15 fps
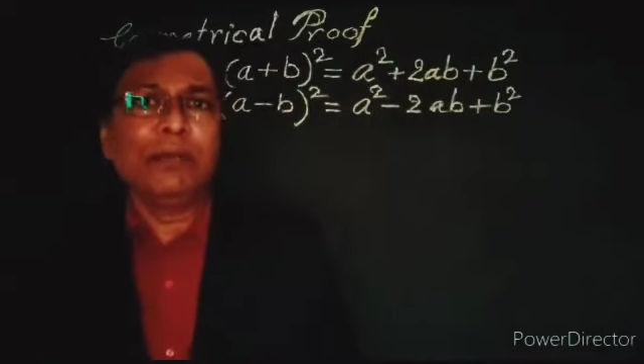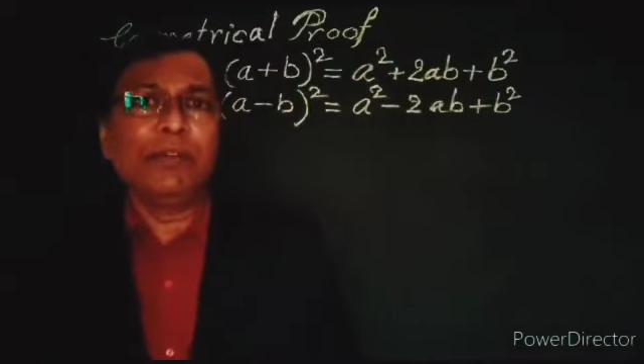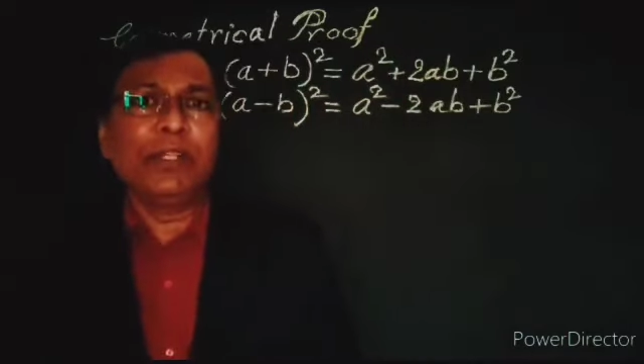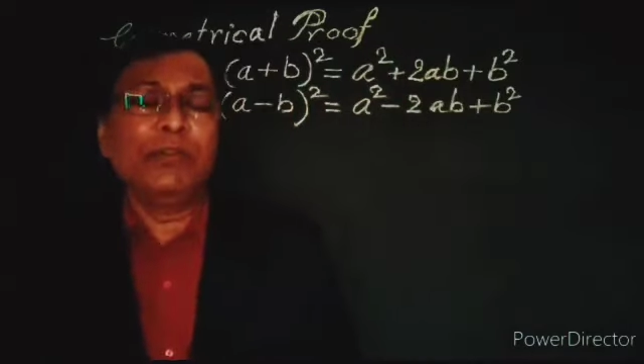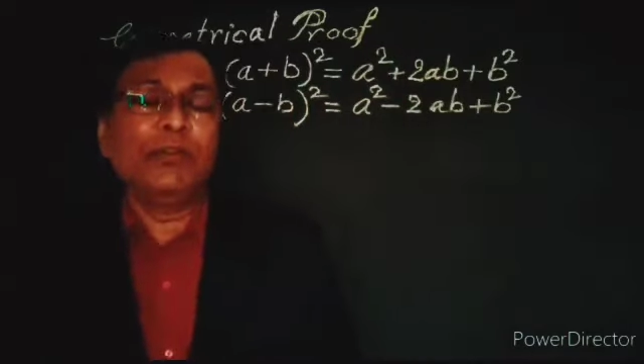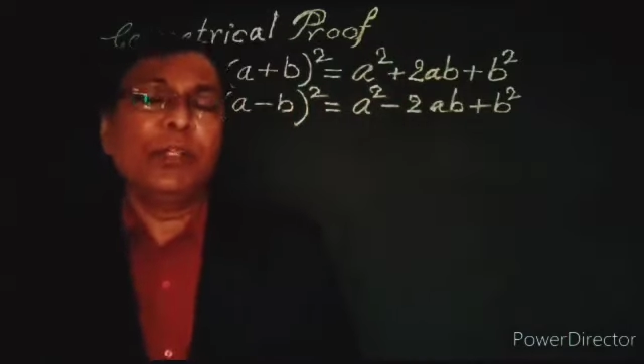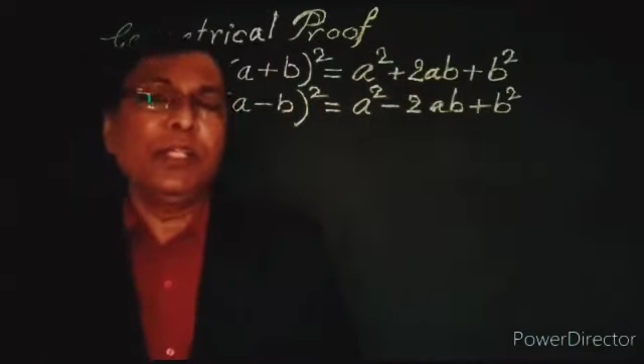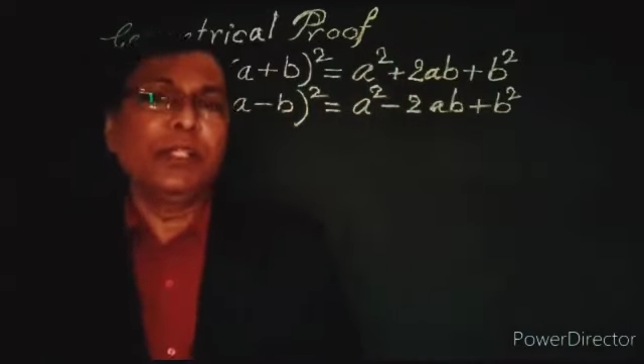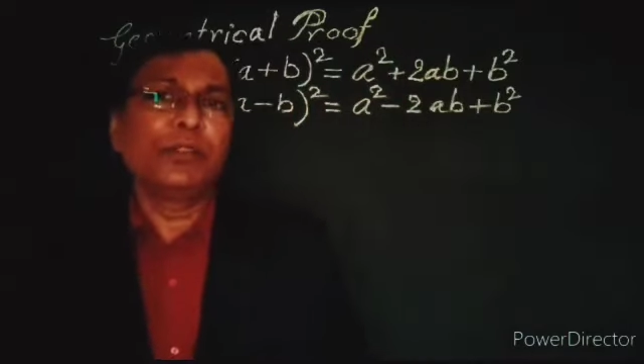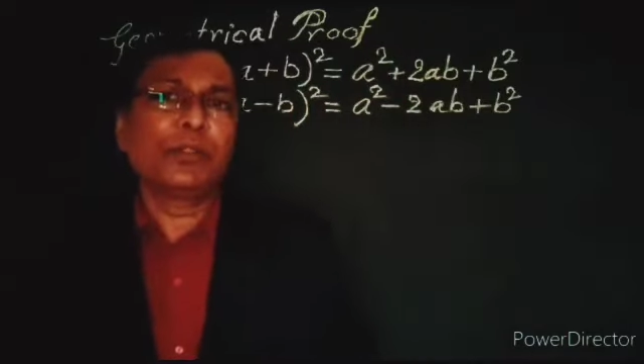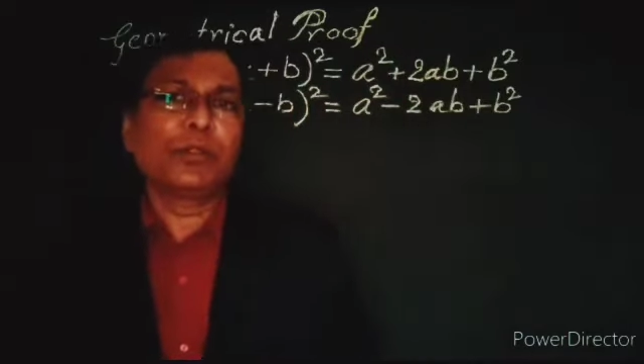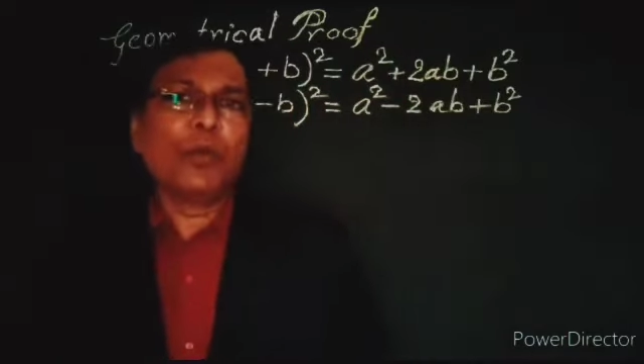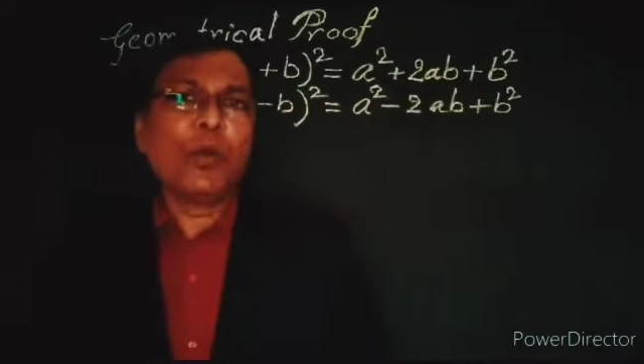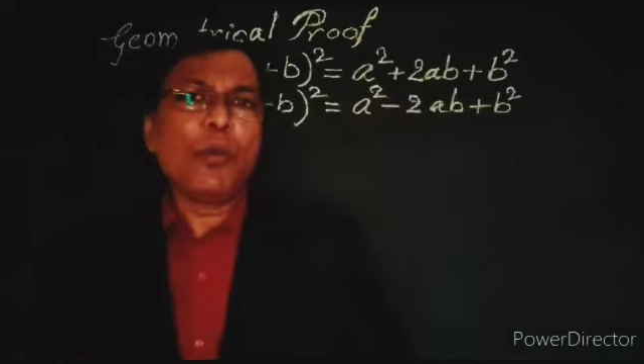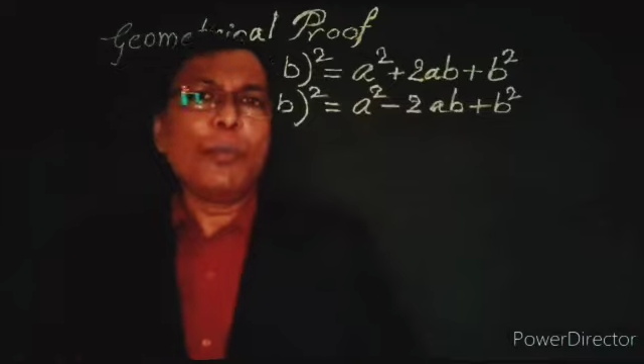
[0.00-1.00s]
they were doing
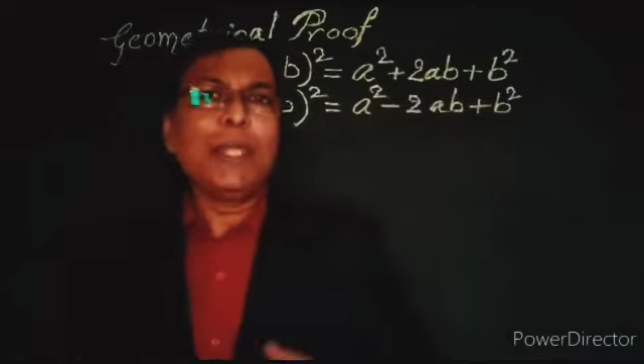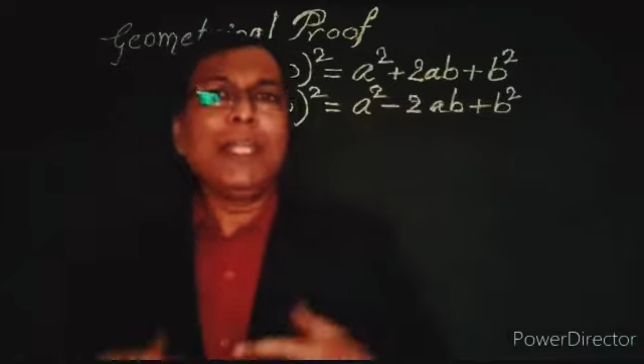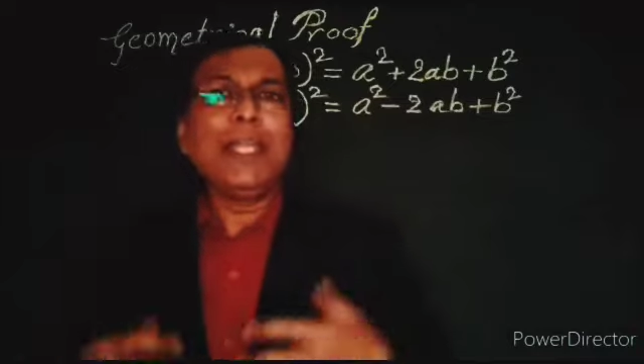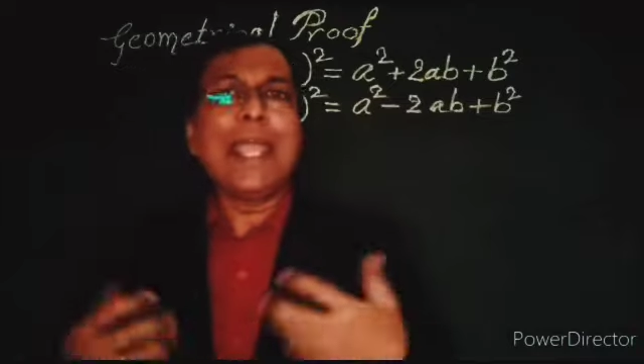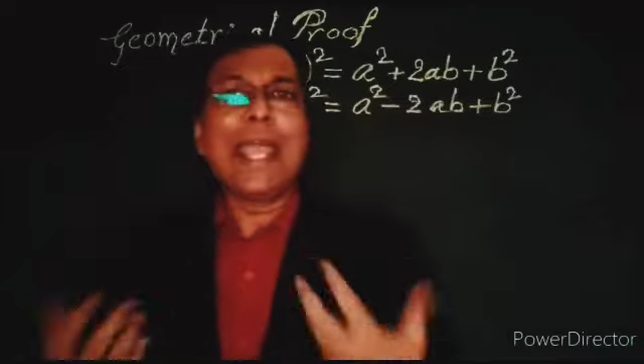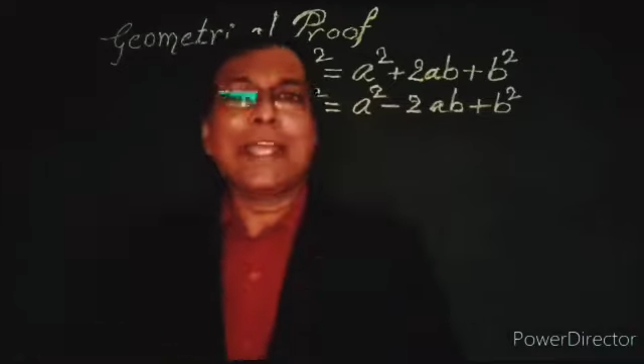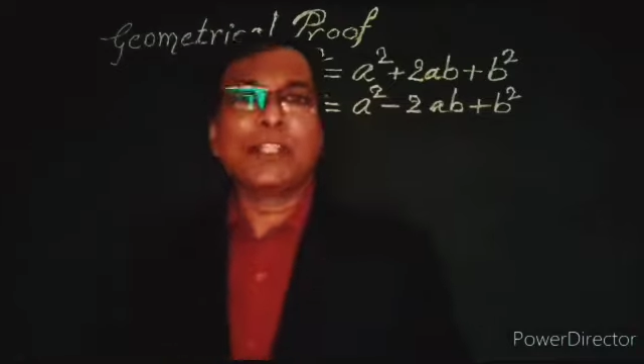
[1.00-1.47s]
so many